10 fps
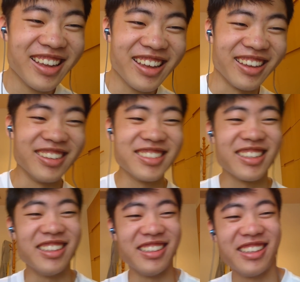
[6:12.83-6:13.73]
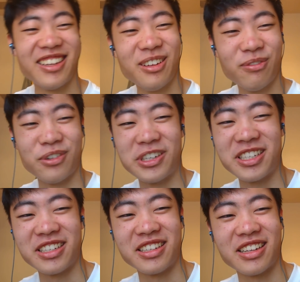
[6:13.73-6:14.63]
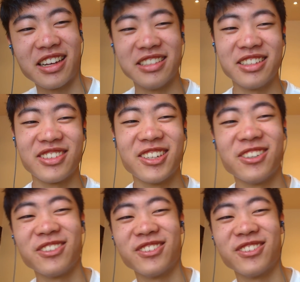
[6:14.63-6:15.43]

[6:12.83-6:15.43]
It was like fourteen lines of code